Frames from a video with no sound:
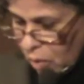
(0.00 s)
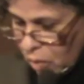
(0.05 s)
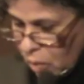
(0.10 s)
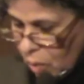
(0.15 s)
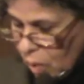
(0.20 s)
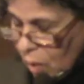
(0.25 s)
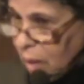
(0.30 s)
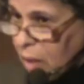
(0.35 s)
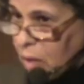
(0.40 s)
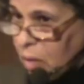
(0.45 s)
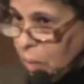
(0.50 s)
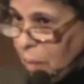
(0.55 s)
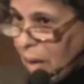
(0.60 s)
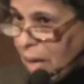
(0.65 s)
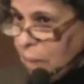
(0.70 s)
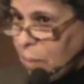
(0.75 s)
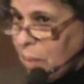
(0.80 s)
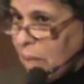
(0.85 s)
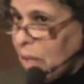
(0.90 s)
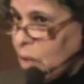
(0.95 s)
So it
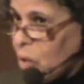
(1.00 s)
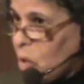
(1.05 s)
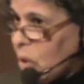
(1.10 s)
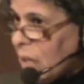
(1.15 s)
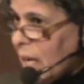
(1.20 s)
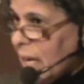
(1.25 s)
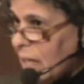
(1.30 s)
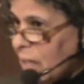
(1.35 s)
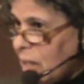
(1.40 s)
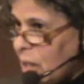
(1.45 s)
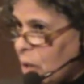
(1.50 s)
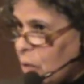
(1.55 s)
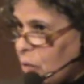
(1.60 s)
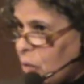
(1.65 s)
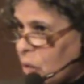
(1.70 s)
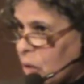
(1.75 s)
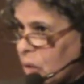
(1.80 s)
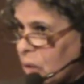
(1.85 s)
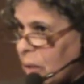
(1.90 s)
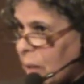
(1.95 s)
might be a good idea
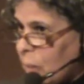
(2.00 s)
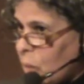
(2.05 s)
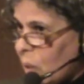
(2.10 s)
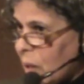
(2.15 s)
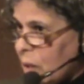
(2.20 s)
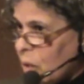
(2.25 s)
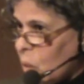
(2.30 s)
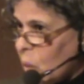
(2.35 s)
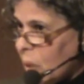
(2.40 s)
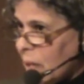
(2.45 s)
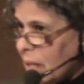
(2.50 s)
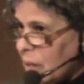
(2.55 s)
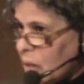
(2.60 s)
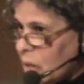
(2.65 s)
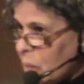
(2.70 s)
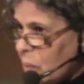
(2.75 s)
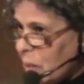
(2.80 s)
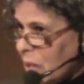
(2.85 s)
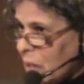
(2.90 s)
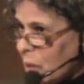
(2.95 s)
for someone who can
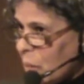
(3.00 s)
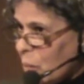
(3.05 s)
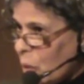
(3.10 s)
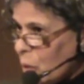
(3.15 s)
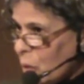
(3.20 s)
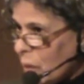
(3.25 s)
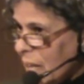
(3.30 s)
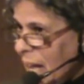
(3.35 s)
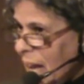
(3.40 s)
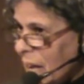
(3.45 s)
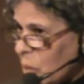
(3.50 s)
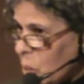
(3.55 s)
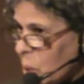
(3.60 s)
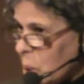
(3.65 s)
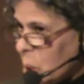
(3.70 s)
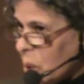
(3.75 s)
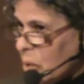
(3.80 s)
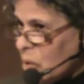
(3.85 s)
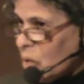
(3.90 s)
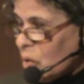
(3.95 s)
speak both
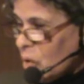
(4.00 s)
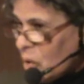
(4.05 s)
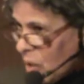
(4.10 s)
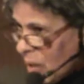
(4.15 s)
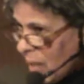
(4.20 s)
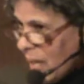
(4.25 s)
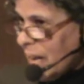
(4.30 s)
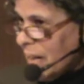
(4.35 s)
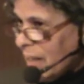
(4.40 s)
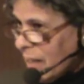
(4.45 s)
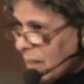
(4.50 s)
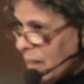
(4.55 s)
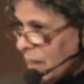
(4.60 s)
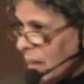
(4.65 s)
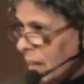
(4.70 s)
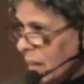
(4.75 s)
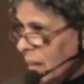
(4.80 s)
languages to start,